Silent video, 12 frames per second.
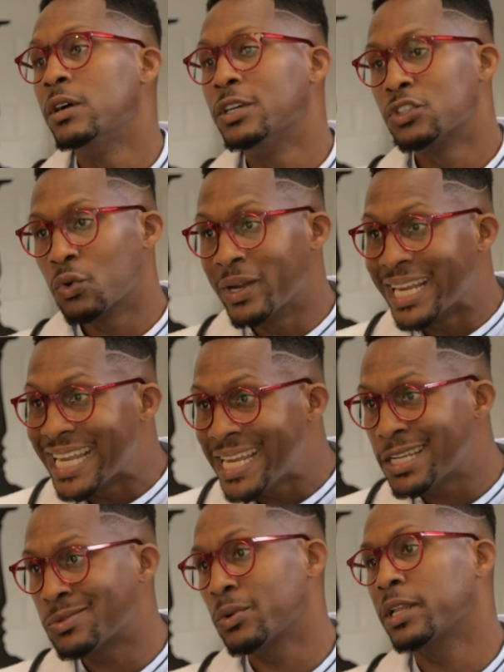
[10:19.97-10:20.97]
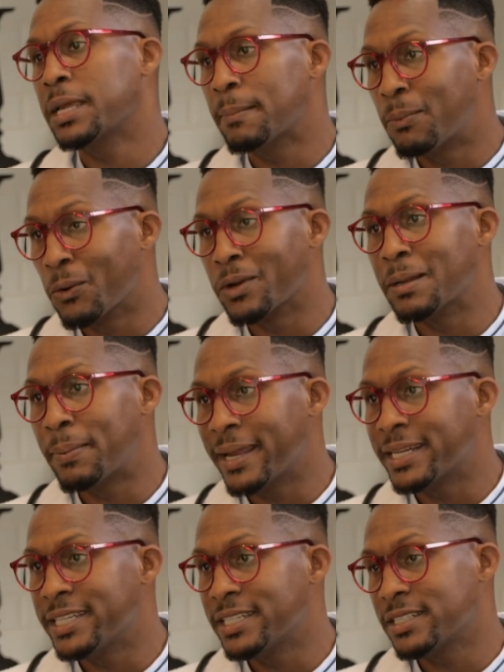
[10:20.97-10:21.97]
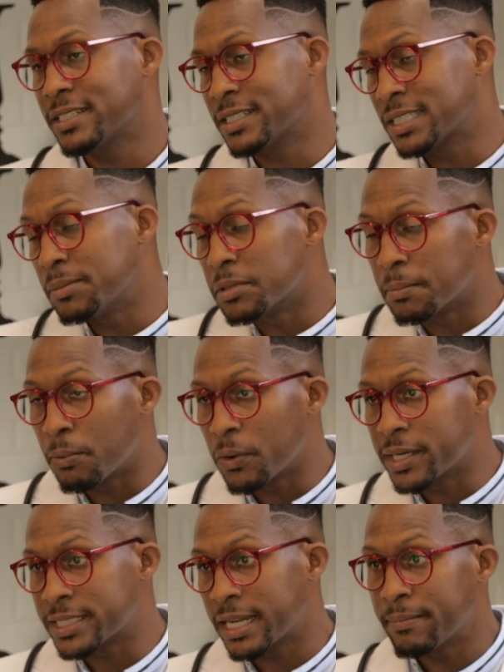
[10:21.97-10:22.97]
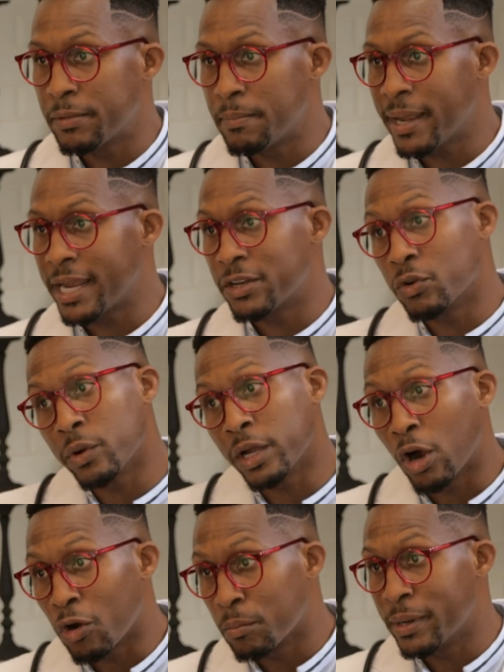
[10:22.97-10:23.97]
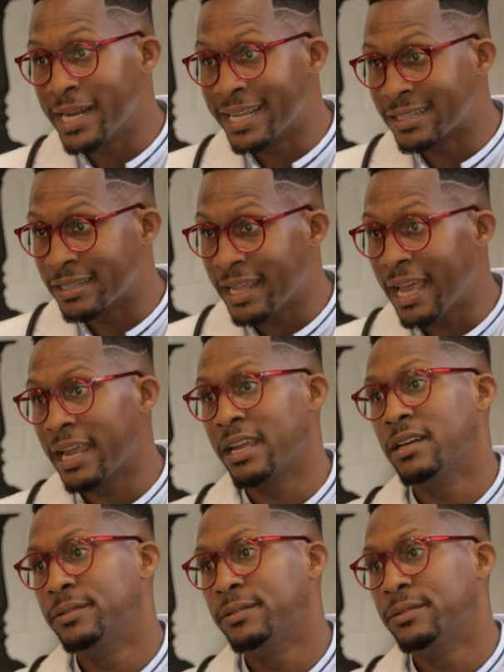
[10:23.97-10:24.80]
So it is really important to pay attention to some of the points that have been made during our meeting today.